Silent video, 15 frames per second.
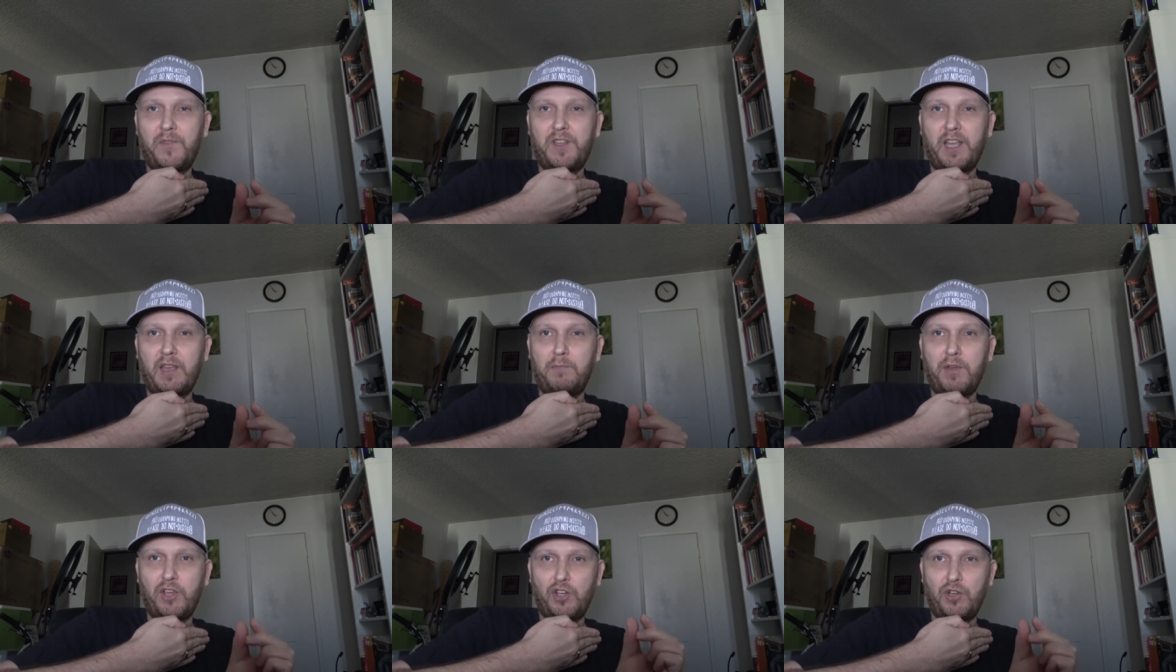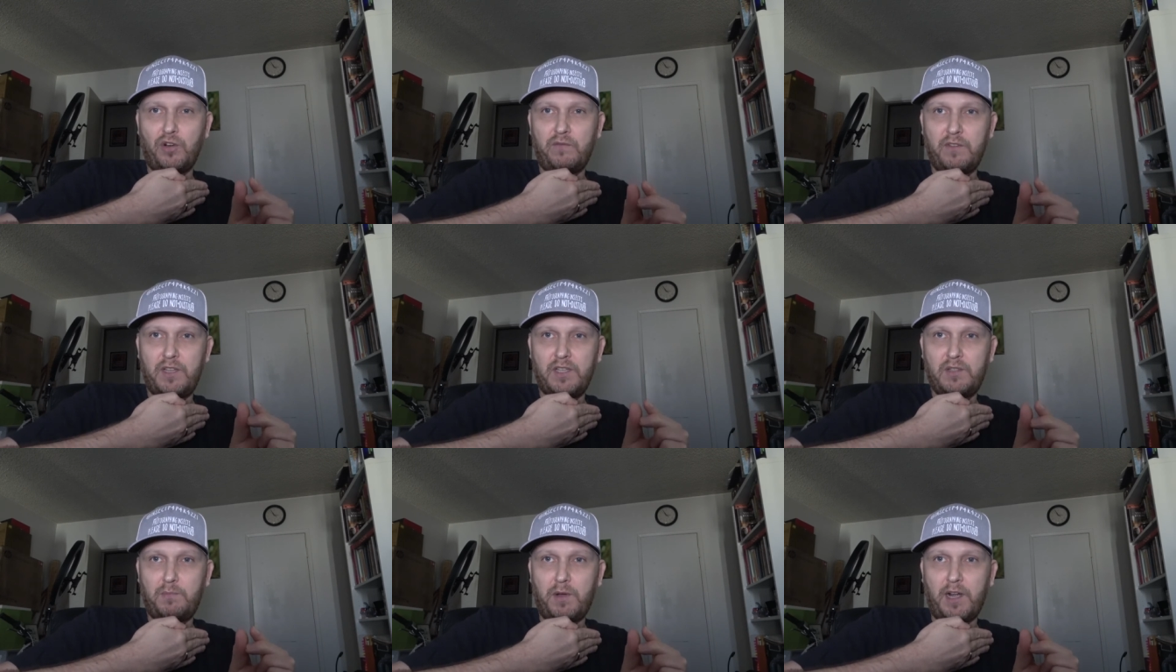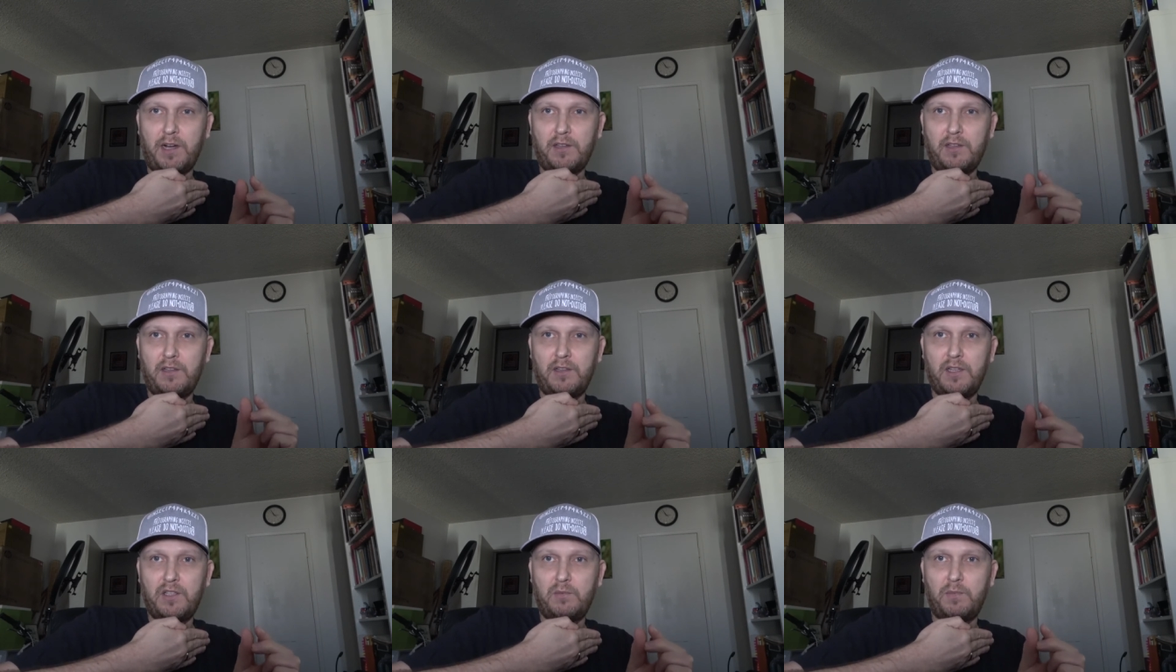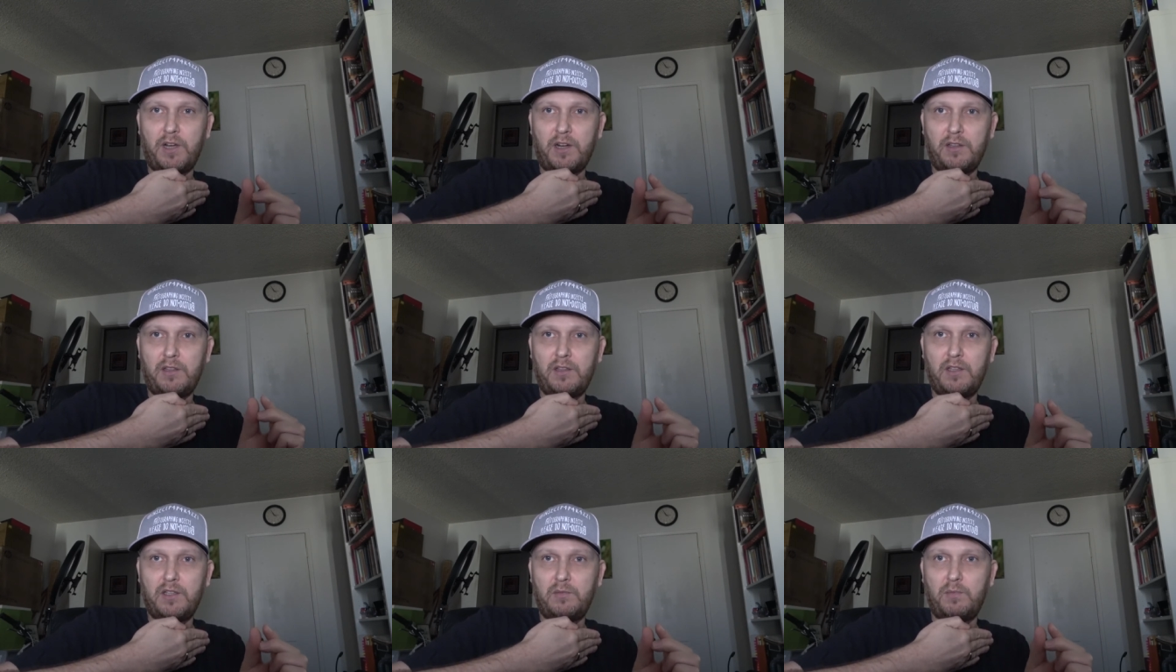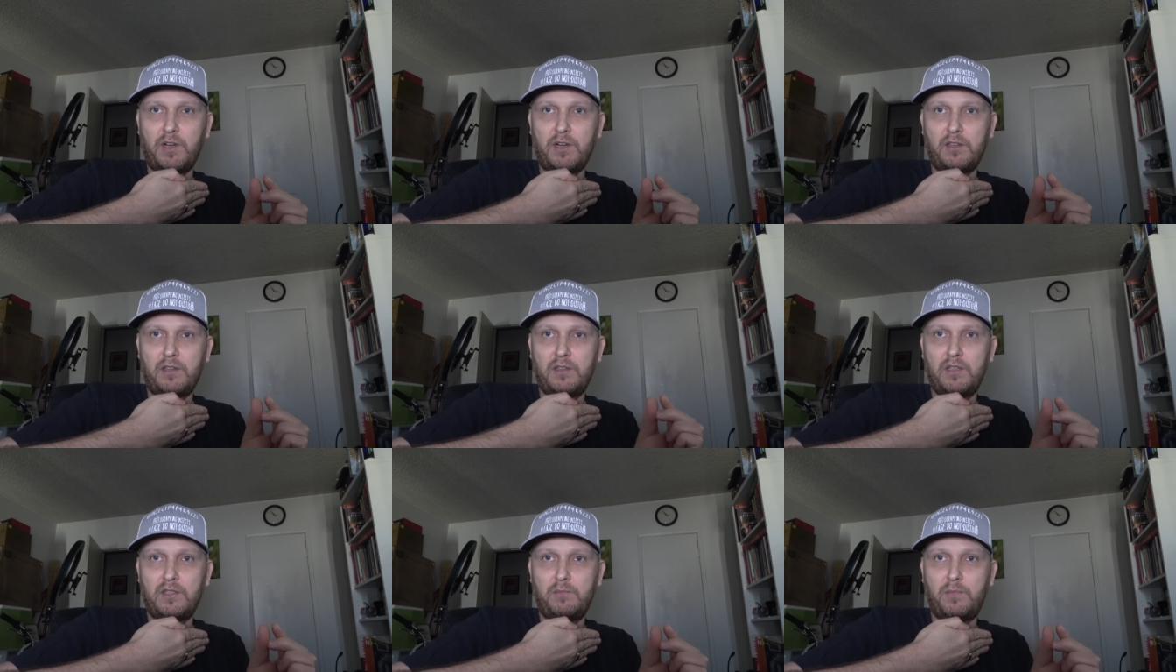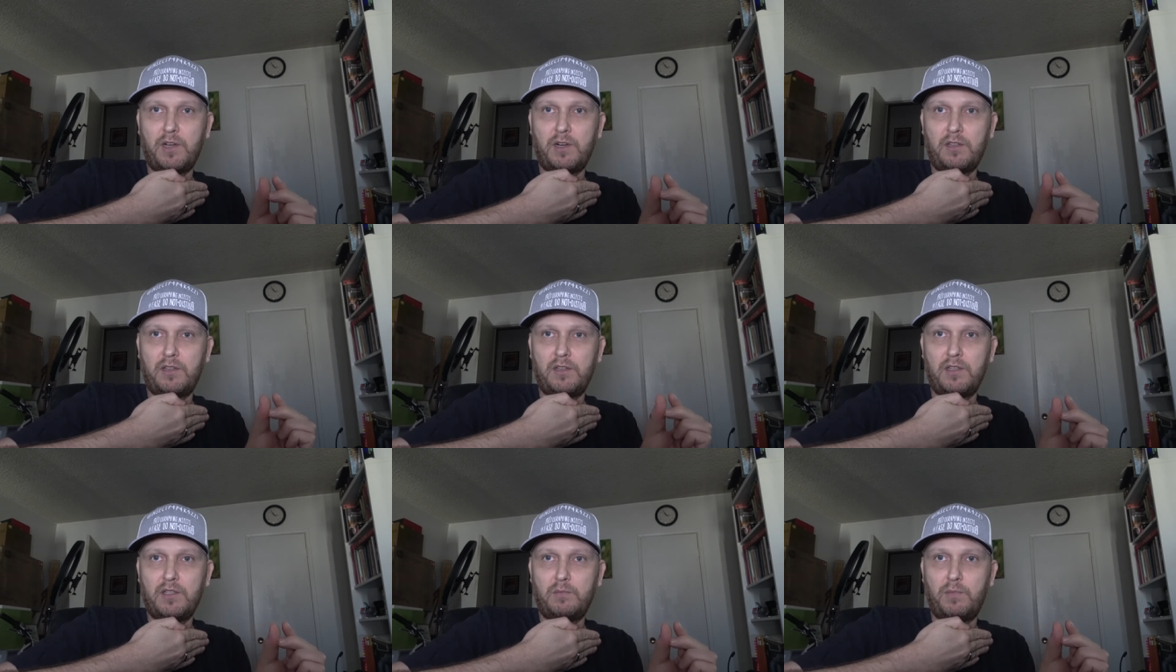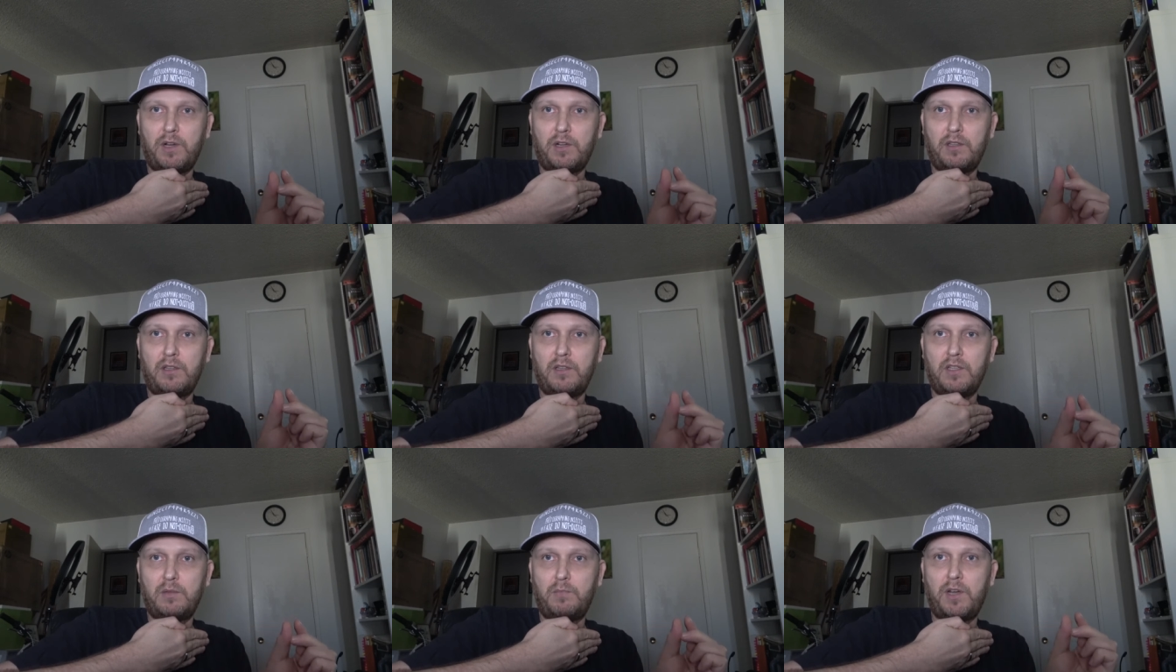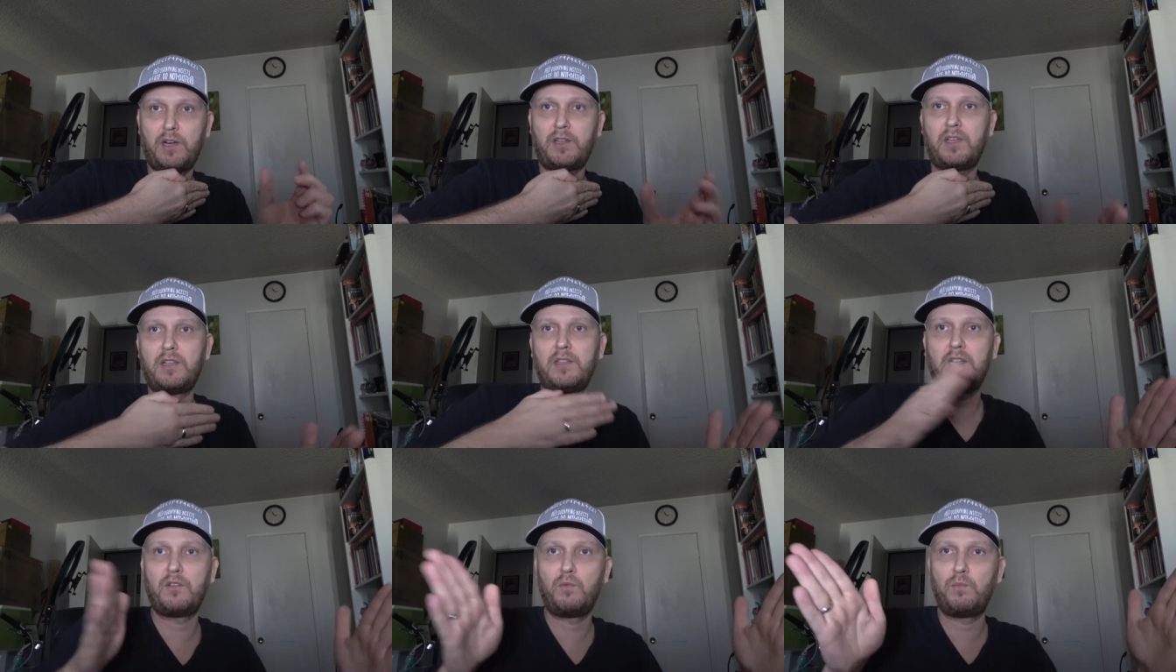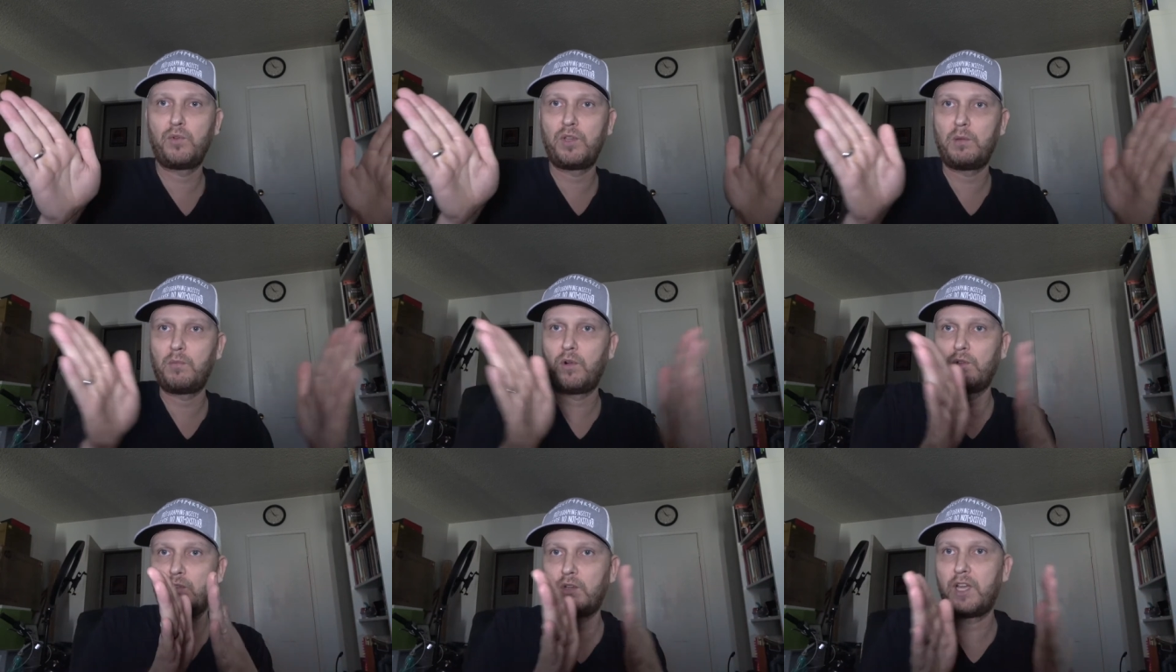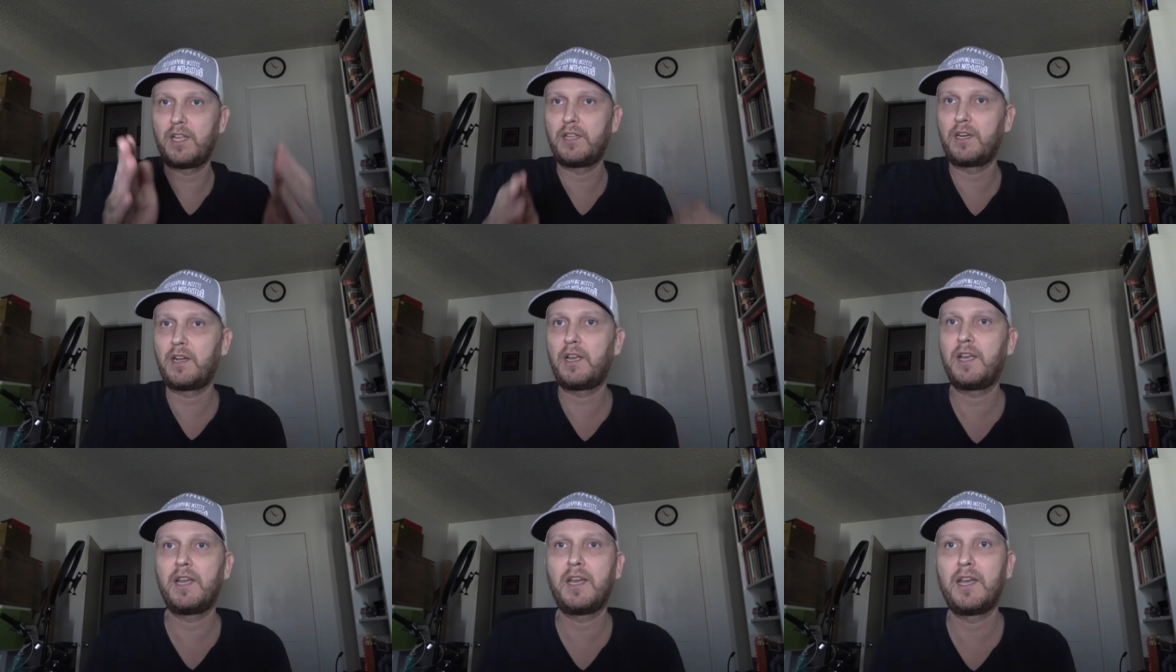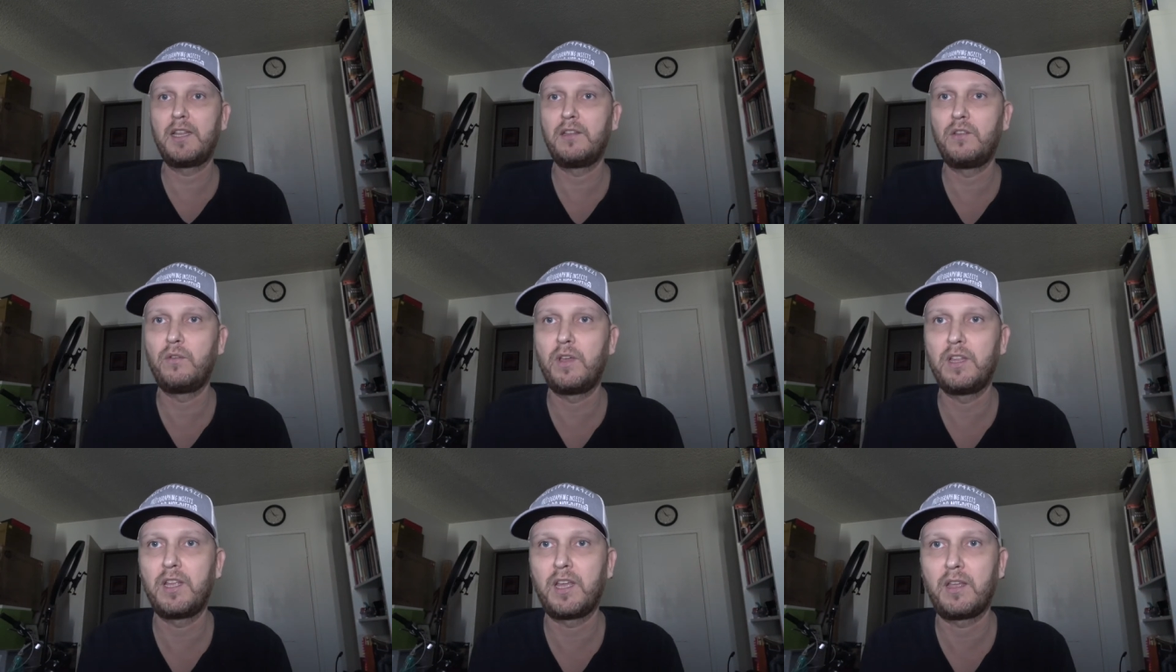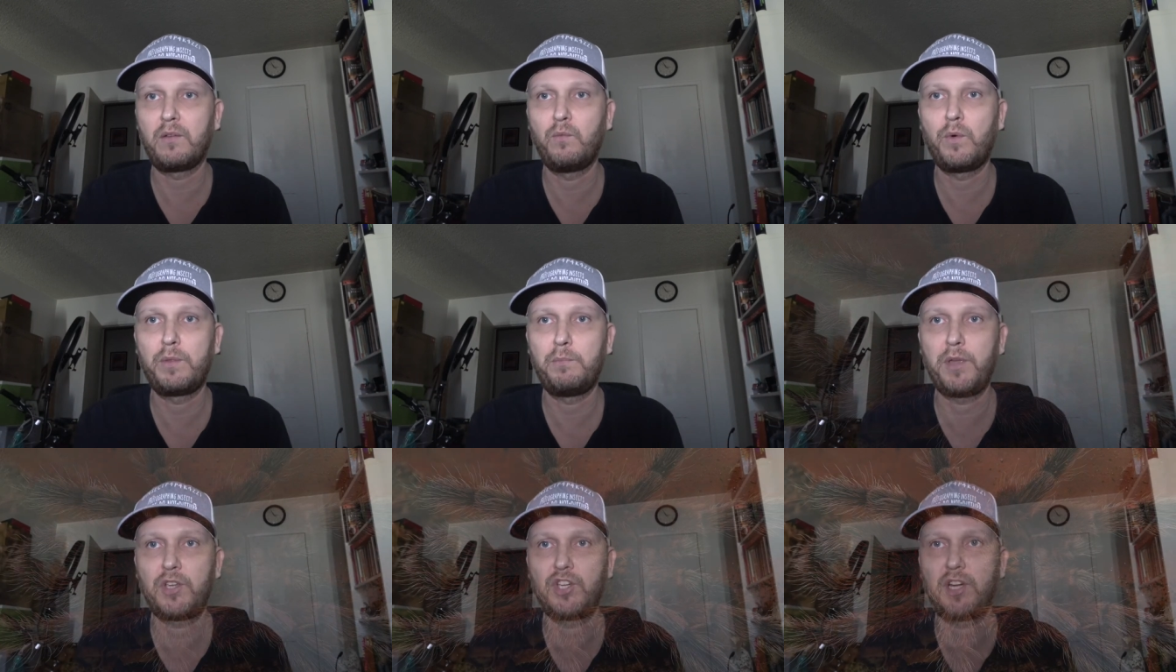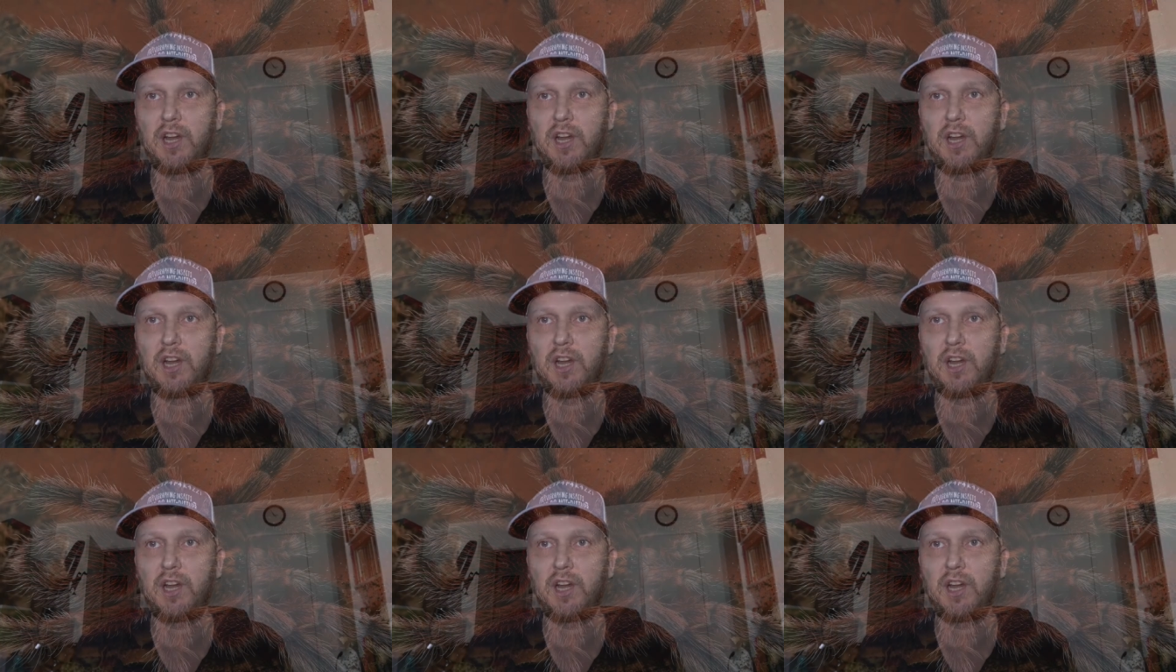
take a picture of this part, this part, this part, this part, this part, this part, and then you put them all together and you get a, one picture